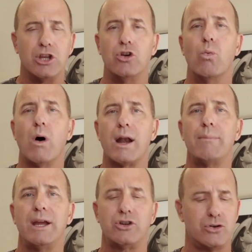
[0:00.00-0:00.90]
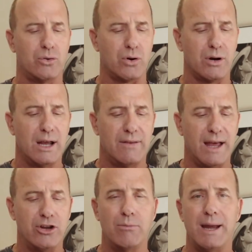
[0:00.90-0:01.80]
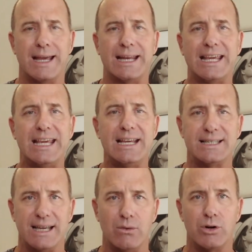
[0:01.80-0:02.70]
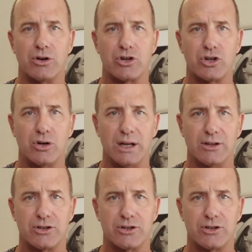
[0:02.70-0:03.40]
You want to make sure that you make it easy when you're shooting.